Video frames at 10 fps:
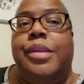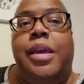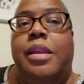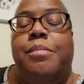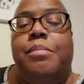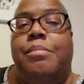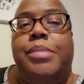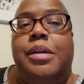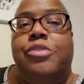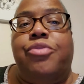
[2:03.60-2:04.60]
getting
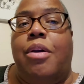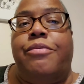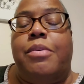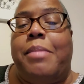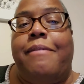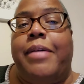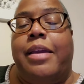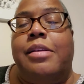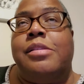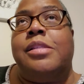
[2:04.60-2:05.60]
blood drawn from my
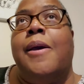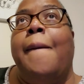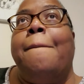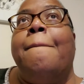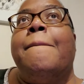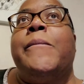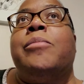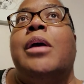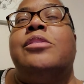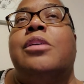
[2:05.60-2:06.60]
veins.
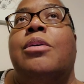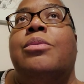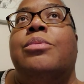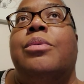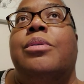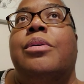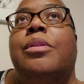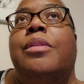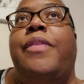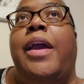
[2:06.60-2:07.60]
So
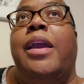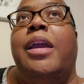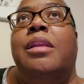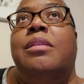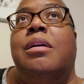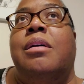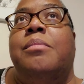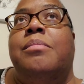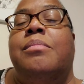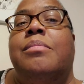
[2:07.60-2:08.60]
they end
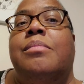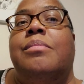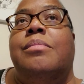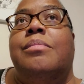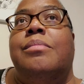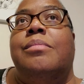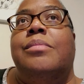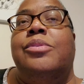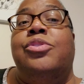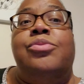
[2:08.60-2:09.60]
up
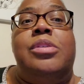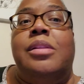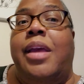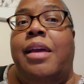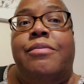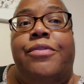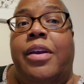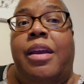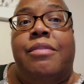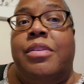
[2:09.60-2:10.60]
using that
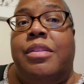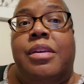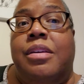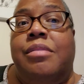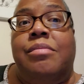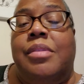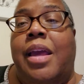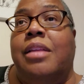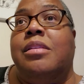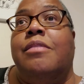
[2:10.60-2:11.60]
for everything,
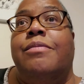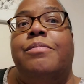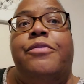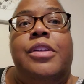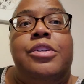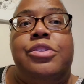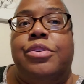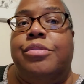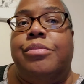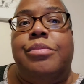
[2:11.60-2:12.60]
like to flush
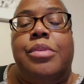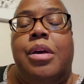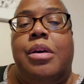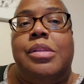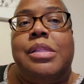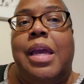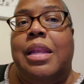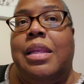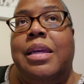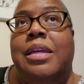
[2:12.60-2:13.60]
your uh,
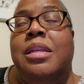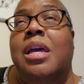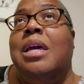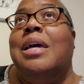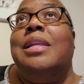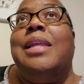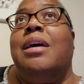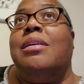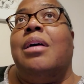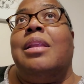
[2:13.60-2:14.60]
saline.
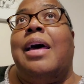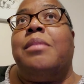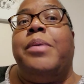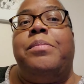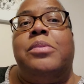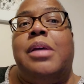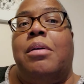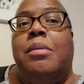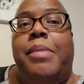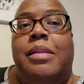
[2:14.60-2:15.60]
Now, a lot of people
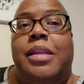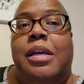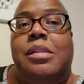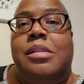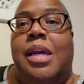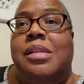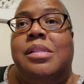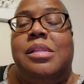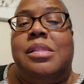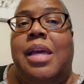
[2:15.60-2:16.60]
talk about they
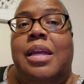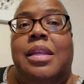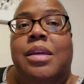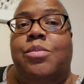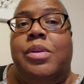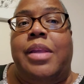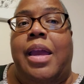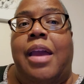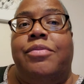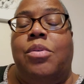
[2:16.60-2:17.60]
tasted saline when
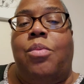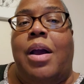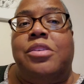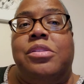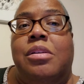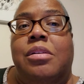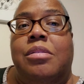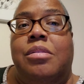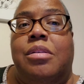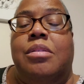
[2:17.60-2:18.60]
they have to wash
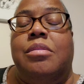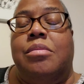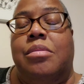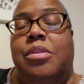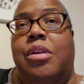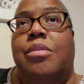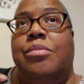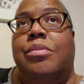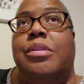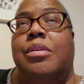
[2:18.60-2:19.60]
the, the you
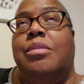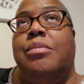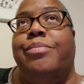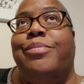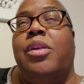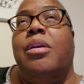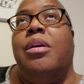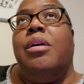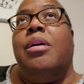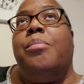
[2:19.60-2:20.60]
know, the
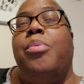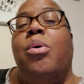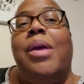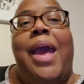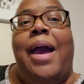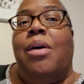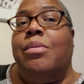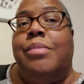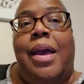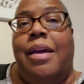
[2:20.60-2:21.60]
port
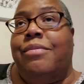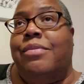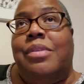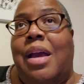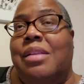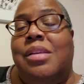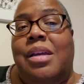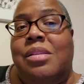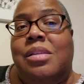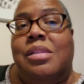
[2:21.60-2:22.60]
out. I've not
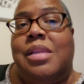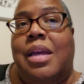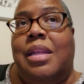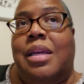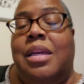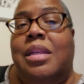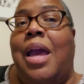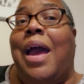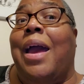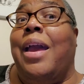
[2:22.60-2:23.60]
tasted
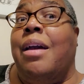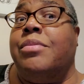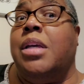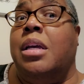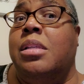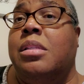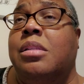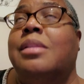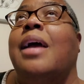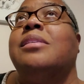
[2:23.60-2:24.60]
saline. I have taste
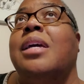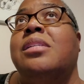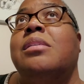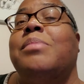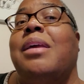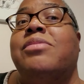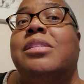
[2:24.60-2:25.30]
not tasted, but I've